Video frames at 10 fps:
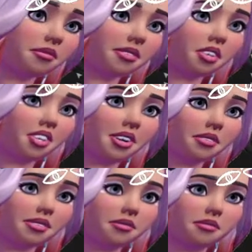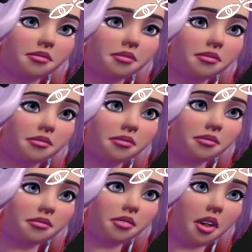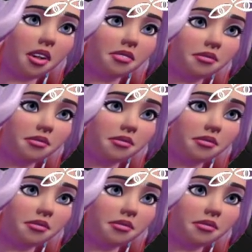Oh, let's see. Right.